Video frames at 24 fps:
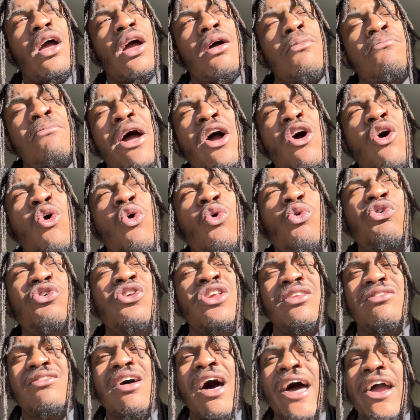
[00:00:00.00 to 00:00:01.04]
my whole
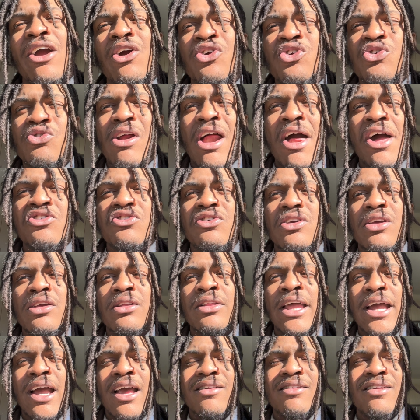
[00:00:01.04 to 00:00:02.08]
entire strategy,
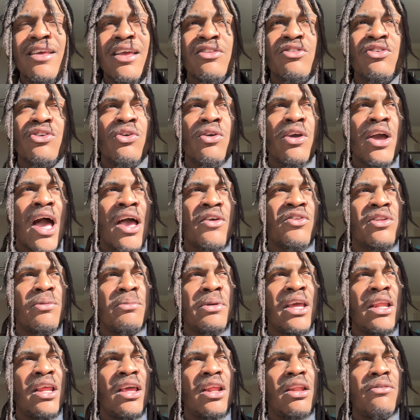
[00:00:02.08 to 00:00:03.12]
like I said to you guys in the
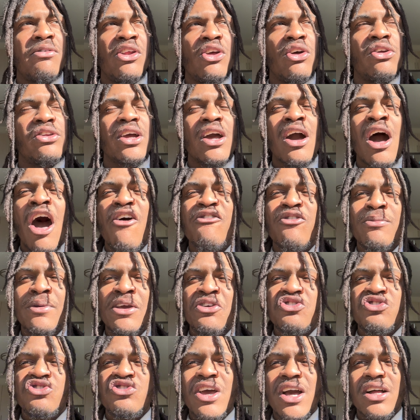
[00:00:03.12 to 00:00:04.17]
beginning of the video, the
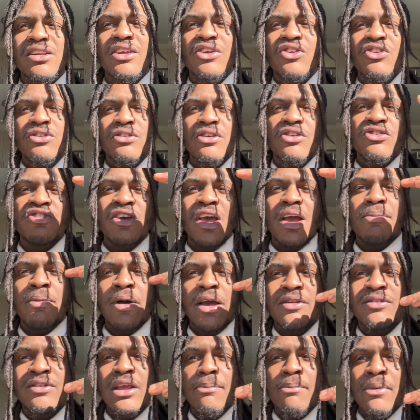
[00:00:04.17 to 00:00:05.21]
confirmation checklist, the check by
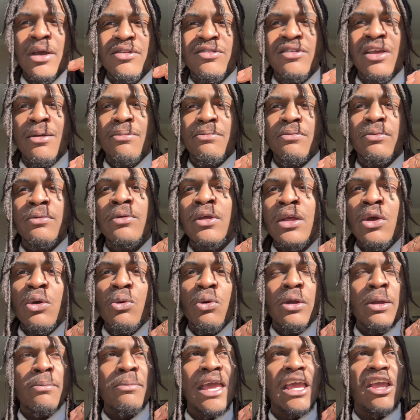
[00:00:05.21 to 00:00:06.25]
step,
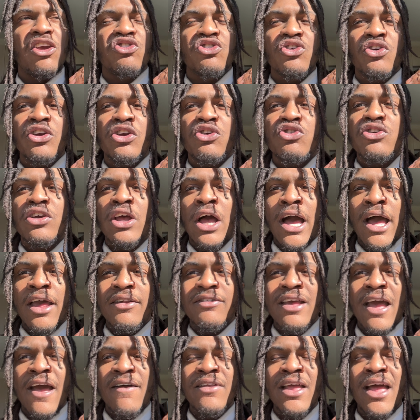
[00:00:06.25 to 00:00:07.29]
and making sure you guys
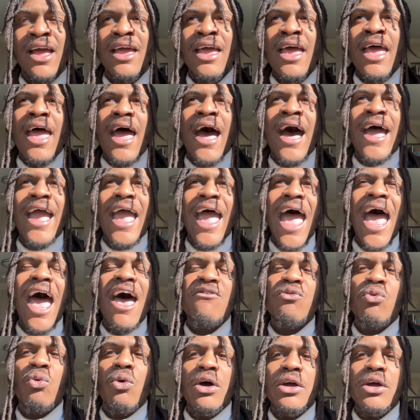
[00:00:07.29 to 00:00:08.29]
have that. I have